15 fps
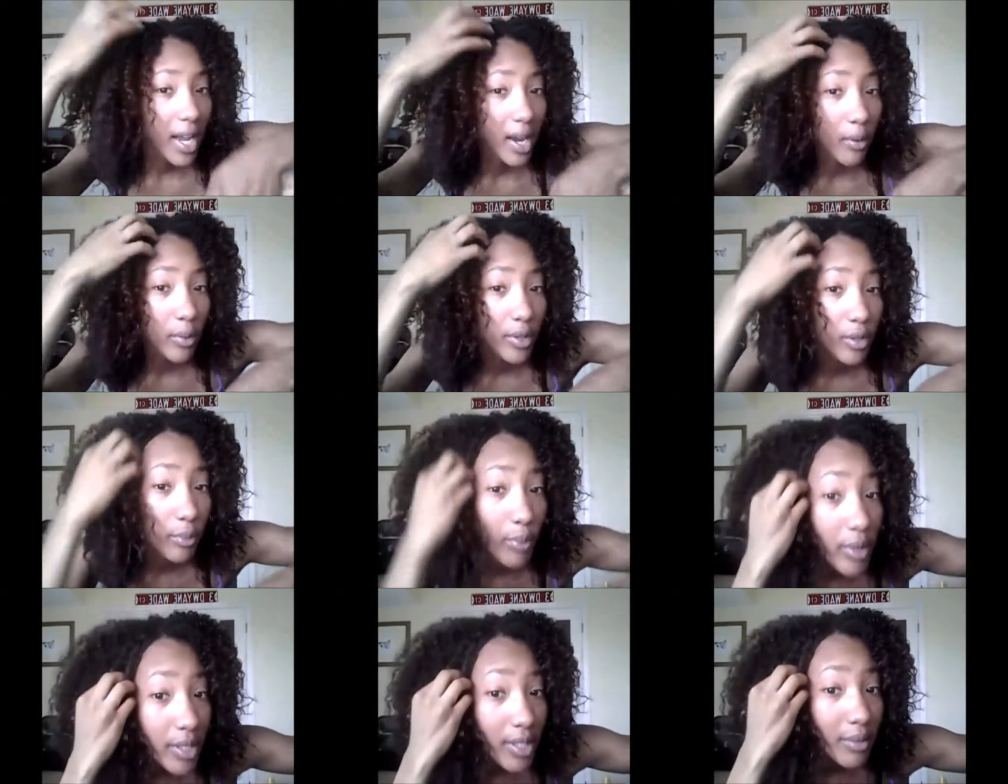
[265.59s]
And when you
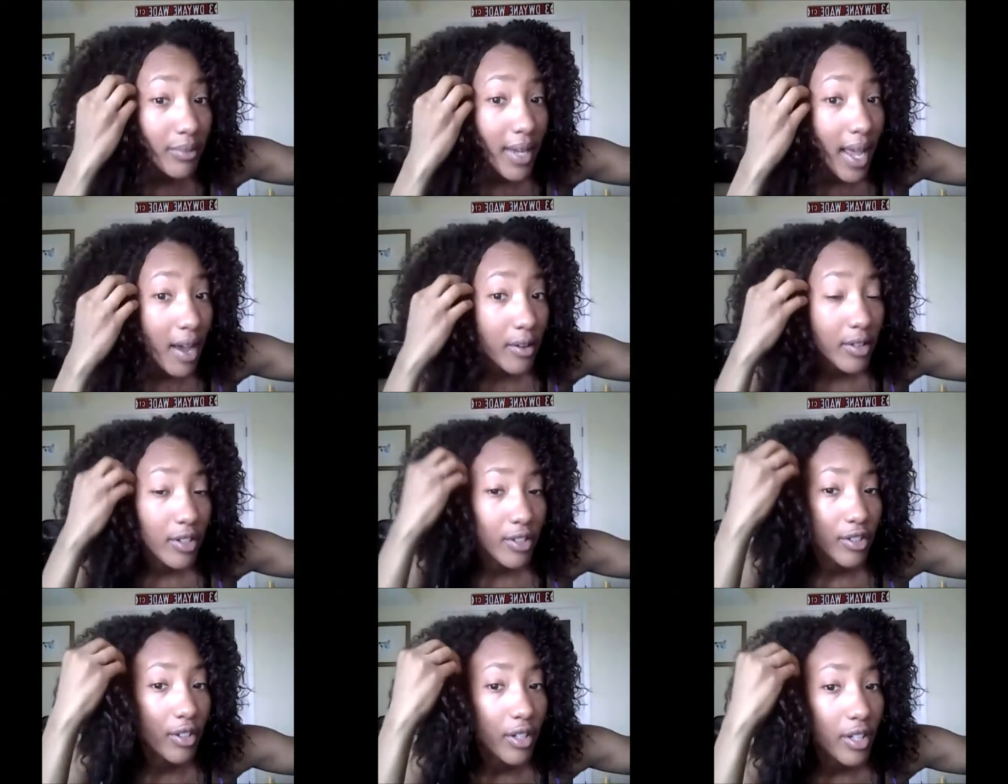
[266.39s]
push them down,
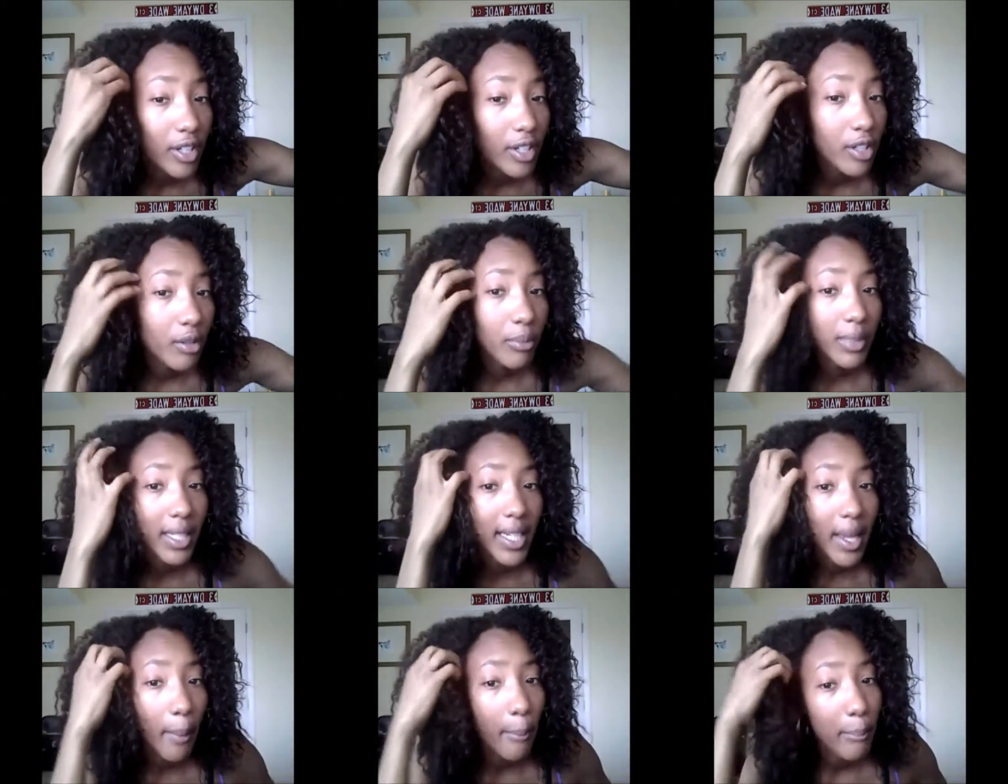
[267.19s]
you're going to
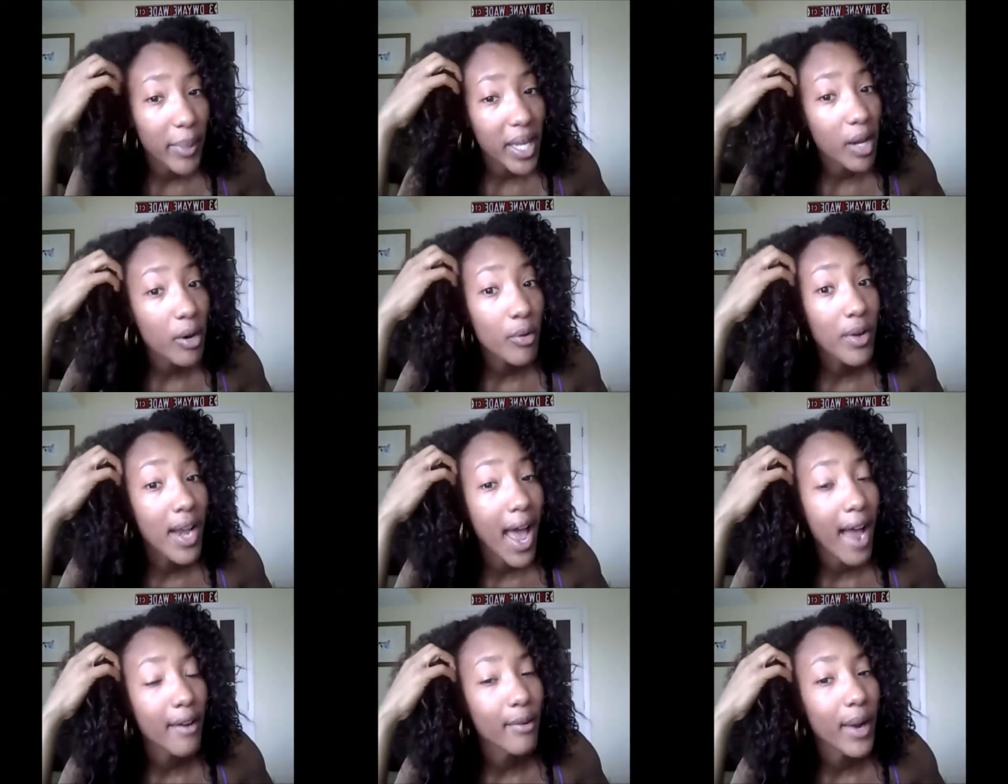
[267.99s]
accumulate a big old
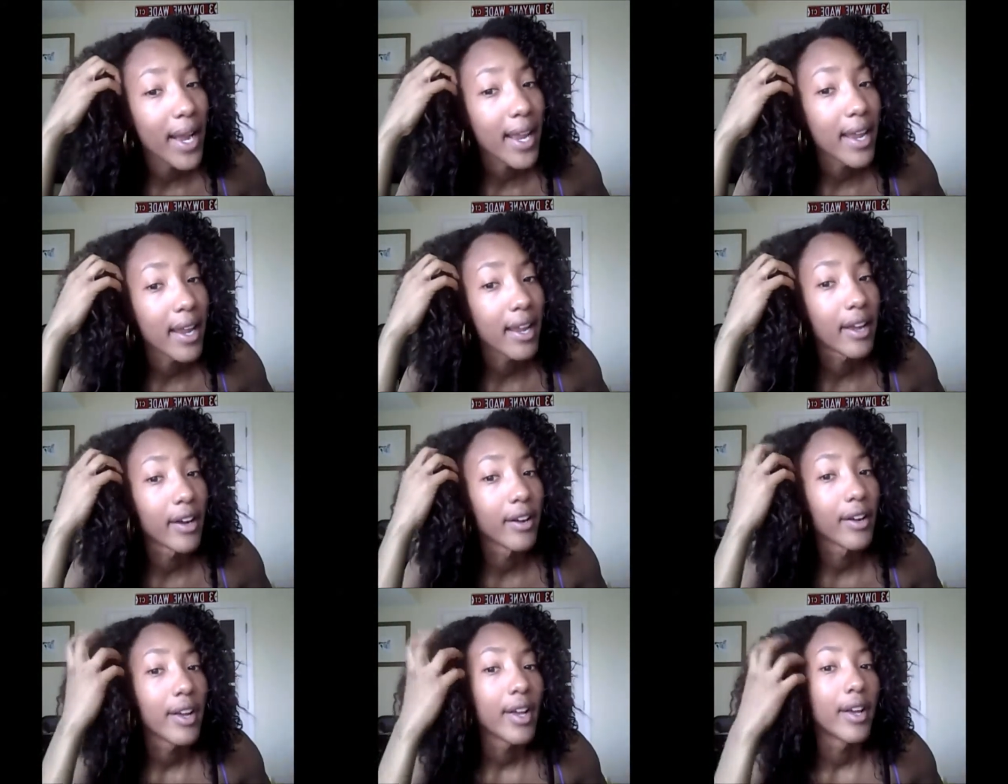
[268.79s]
knot right
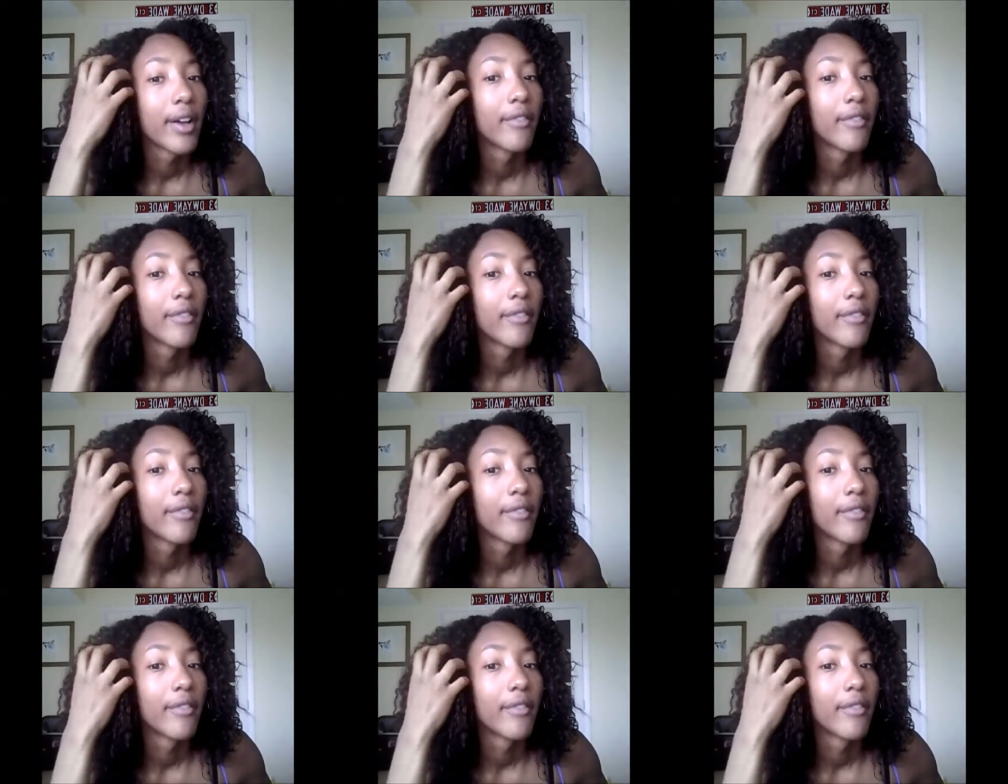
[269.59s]
here